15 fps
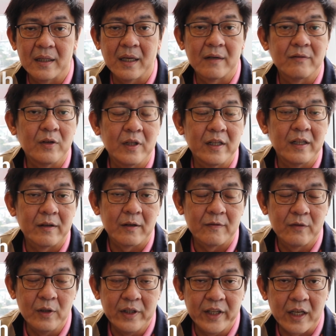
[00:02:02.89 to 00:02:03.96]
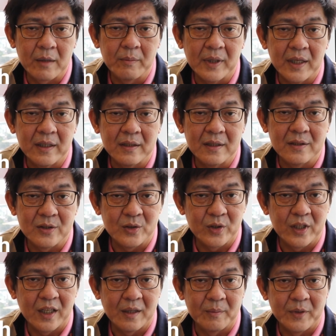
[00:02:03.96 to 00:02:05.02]
their vulnerabilities
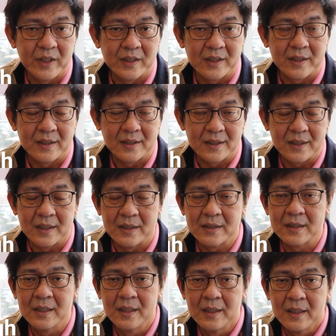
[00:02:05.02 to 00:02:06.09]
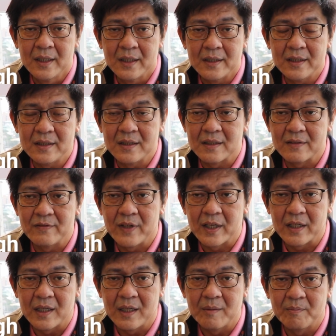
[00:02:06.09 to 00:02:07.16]
during emergencies. This is
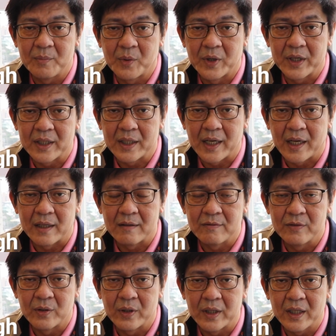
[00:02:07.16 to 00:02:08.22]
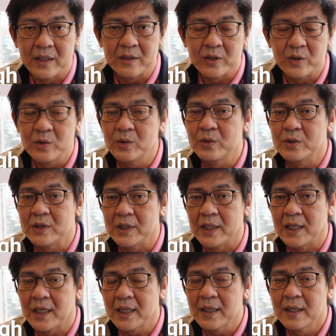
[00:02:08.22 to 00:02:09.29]
very important for
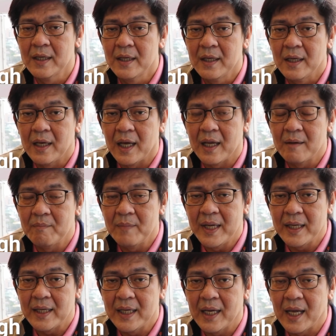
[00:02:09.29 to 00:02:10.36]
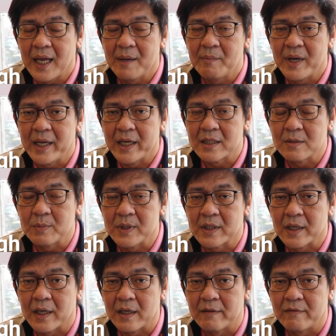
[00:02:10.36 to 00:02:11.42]
introducing and making MISP
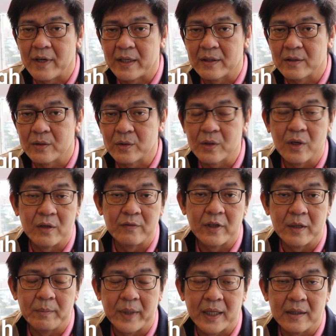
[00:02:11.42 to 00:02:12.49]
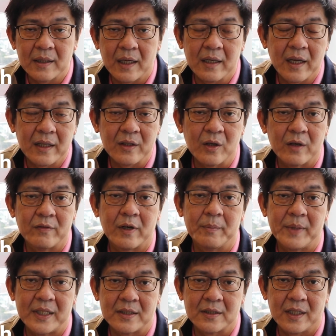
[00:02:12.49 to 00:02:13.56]
relevant to government and
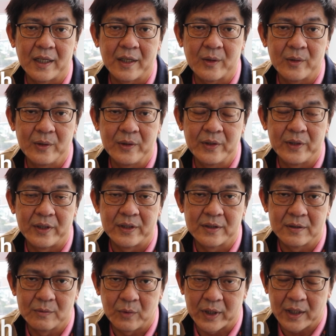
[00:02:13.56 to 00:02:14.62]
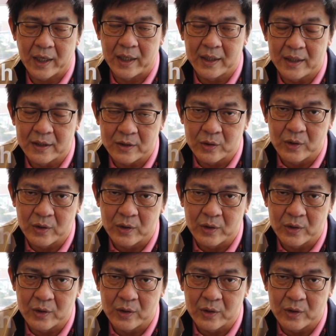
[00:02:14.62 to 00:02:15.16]
non-government stakeholders. What are these